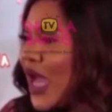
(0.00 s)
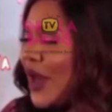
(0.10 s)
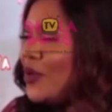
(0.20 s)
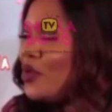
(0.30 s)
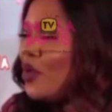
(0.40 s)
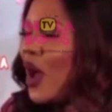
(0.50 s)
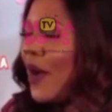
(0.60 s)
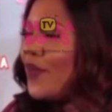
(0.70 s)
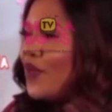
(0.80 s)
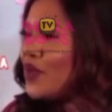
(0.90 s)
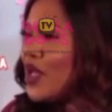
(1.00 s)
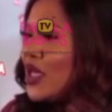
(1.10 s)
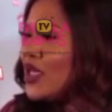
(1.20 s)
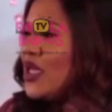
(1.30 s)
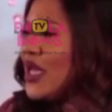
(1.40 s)
I don't know what happened.
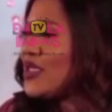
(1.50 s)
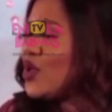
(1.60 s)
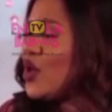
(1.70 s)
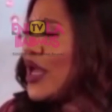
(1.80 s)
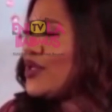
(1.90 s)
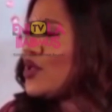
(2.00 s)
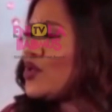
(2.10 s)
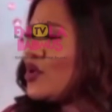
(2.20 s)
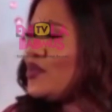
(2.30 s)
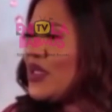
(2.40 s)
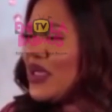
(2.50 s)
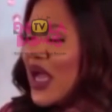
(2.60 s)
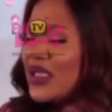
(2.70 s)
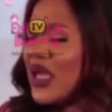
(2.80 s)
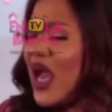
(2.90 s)
The next day, Kola just called me
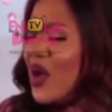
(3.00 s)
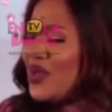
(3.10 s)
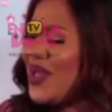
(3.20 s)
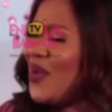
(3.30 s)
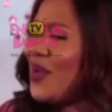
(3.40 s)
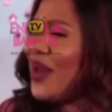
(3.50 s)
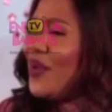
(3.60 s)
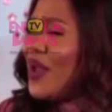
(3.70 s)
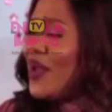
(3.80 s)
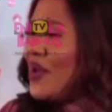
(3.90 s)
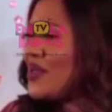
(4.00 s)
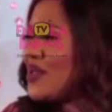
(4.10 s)
and said, ah, hotel will let you know.